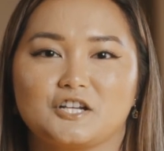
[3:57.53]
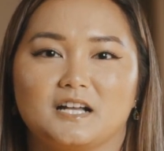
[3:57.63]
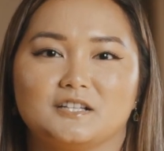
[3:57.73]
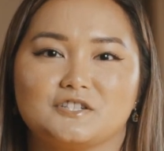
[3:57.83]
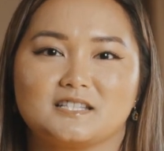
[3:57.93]

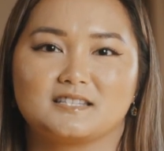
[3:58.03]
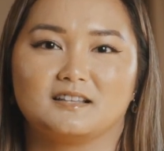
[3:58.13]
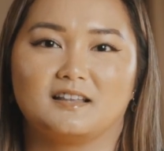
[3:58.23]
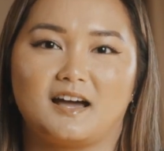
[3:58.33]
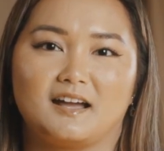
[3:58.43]
challenges
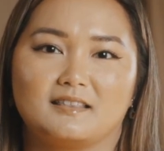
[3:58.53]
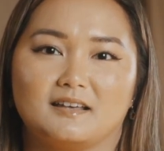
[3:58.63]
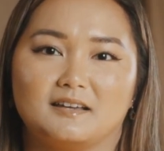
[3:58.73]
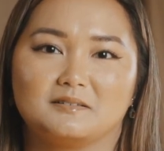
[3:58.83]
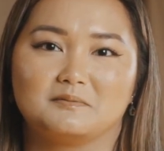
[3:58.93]
the lie
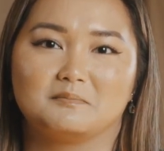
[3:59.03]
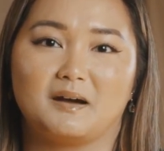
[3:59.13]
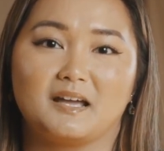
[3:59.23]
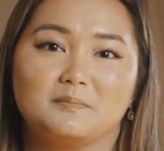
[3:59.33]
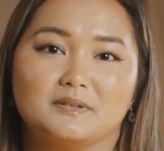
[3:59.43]
that
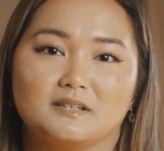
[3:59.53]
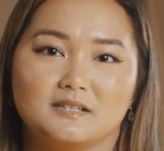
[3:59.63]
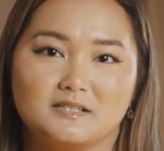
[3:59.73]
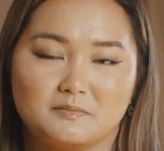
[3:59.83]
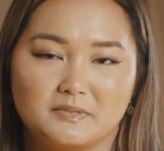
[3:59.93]
my ability to